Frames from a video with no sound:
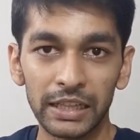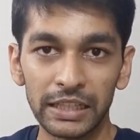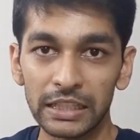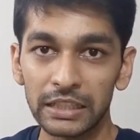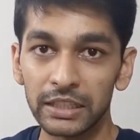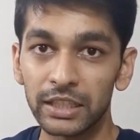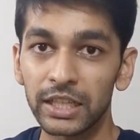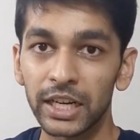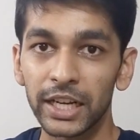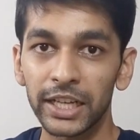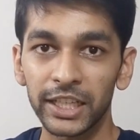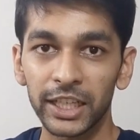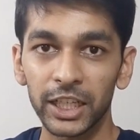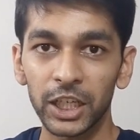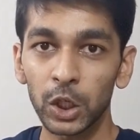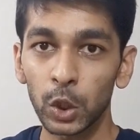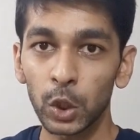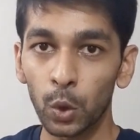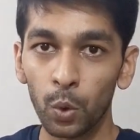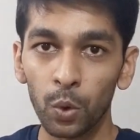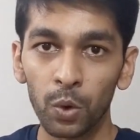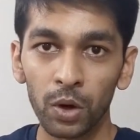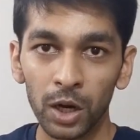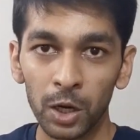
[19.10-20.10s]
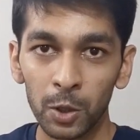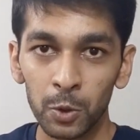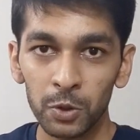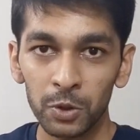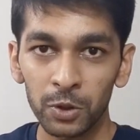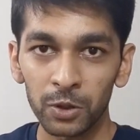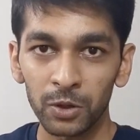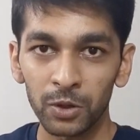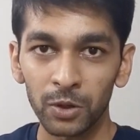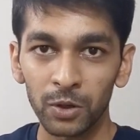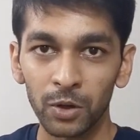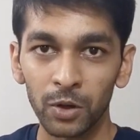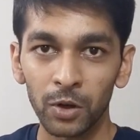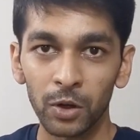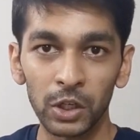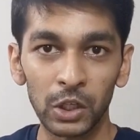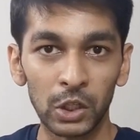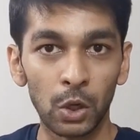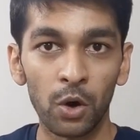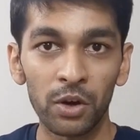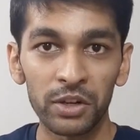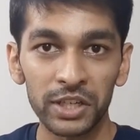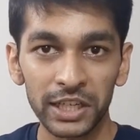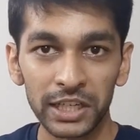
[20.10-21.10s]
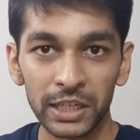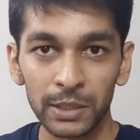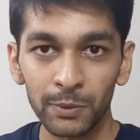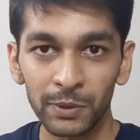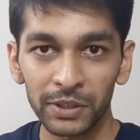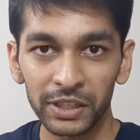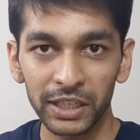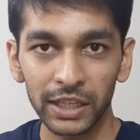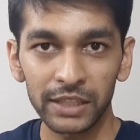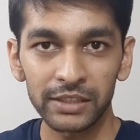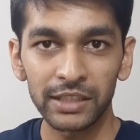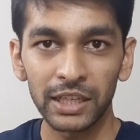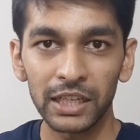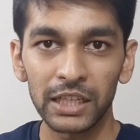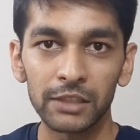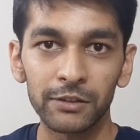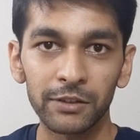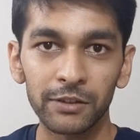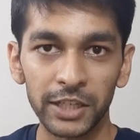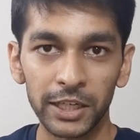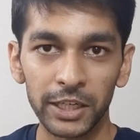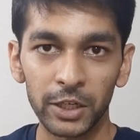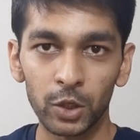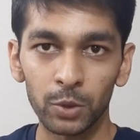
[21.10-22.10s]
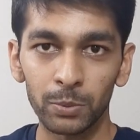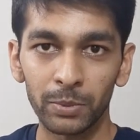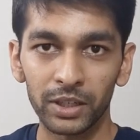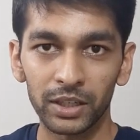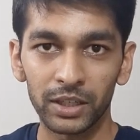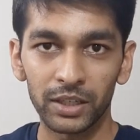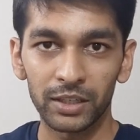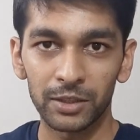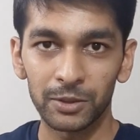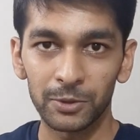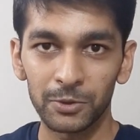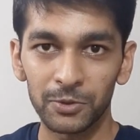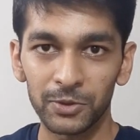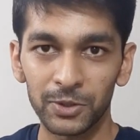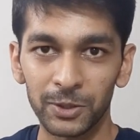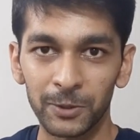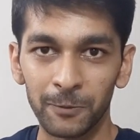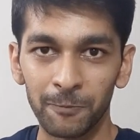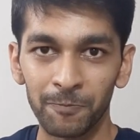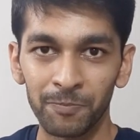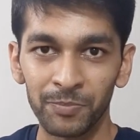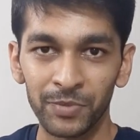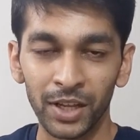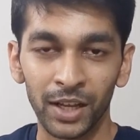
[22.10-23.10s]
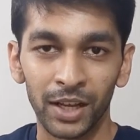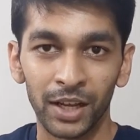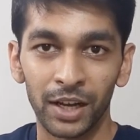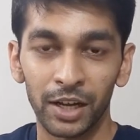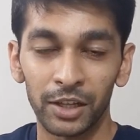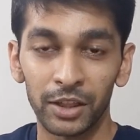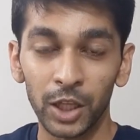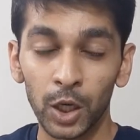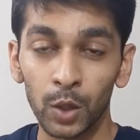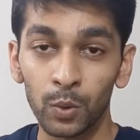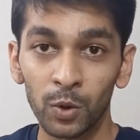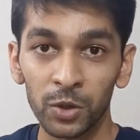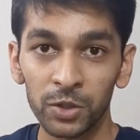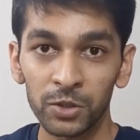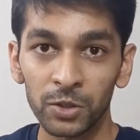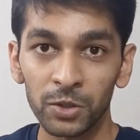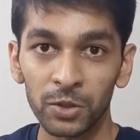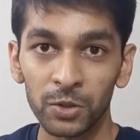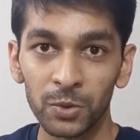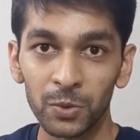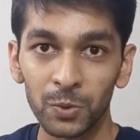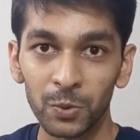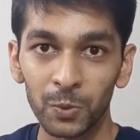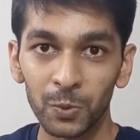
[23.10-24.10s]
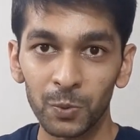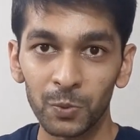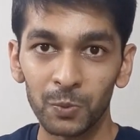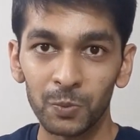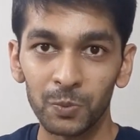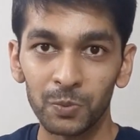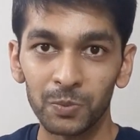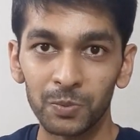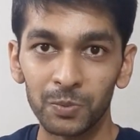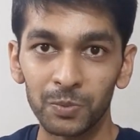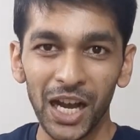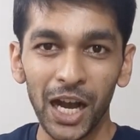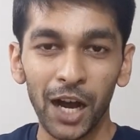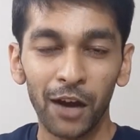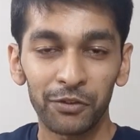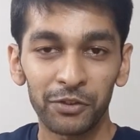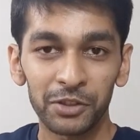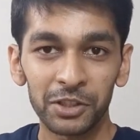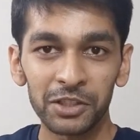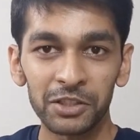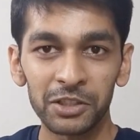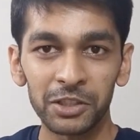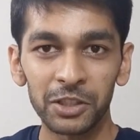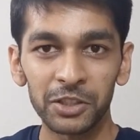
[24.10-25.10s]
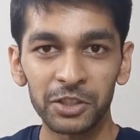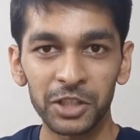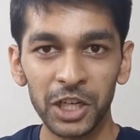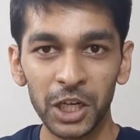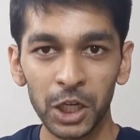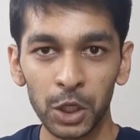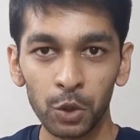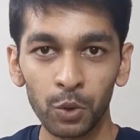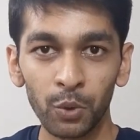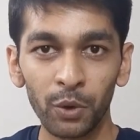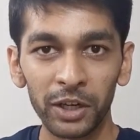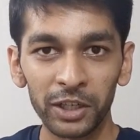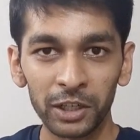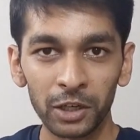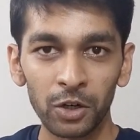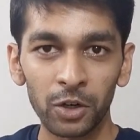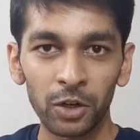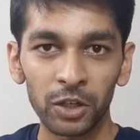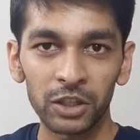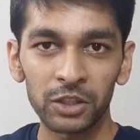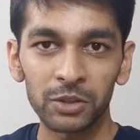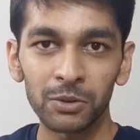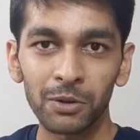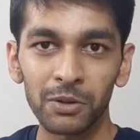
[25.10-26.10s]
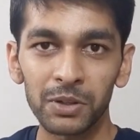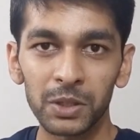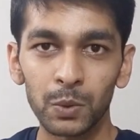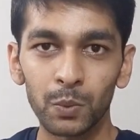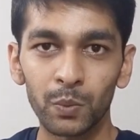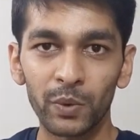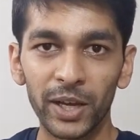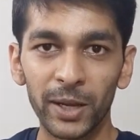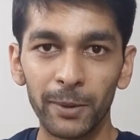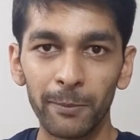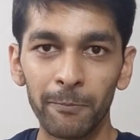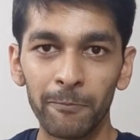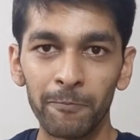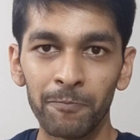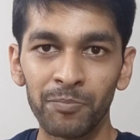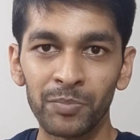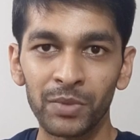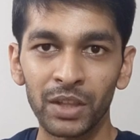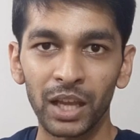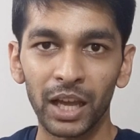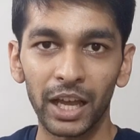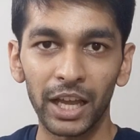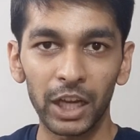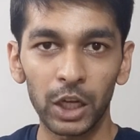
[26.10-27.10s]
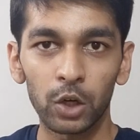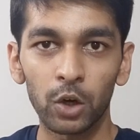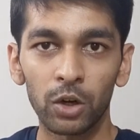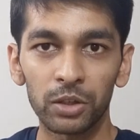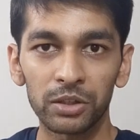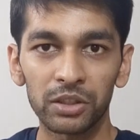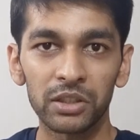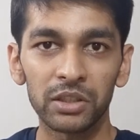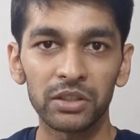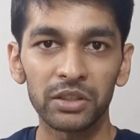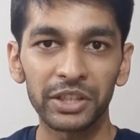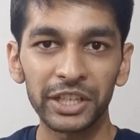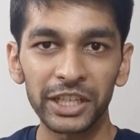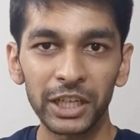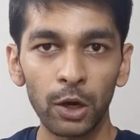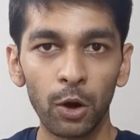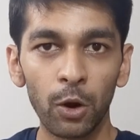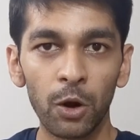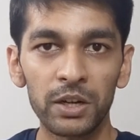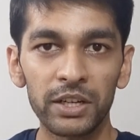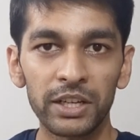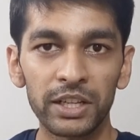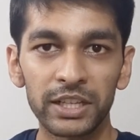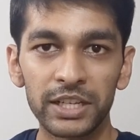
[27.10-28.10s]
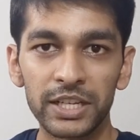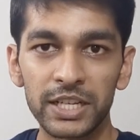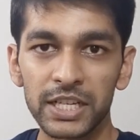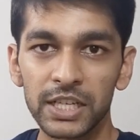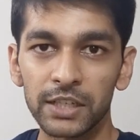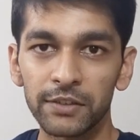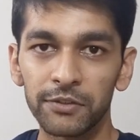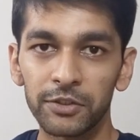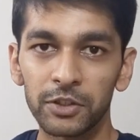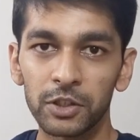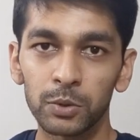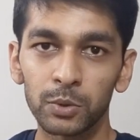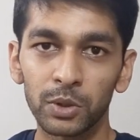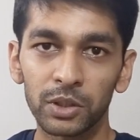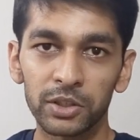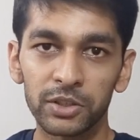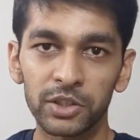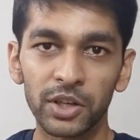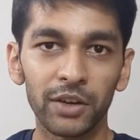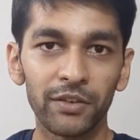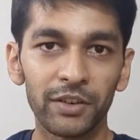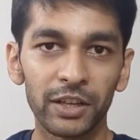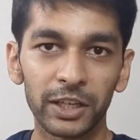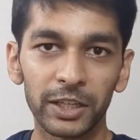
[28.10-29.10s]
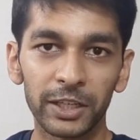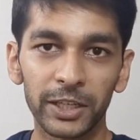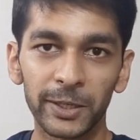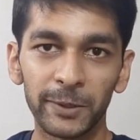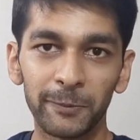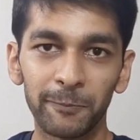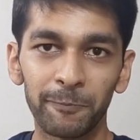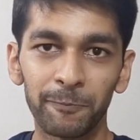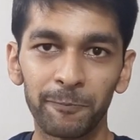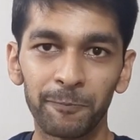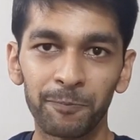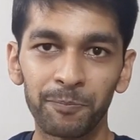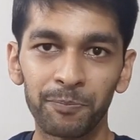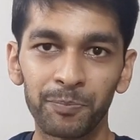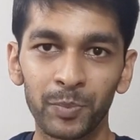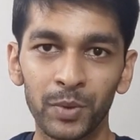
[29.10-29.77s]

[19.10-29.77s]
Neither I can go out nor anyone can deliver it to my house. Now what to do? After searching quite a lot throughout the web, I got 3 alternatives to a shaving cream.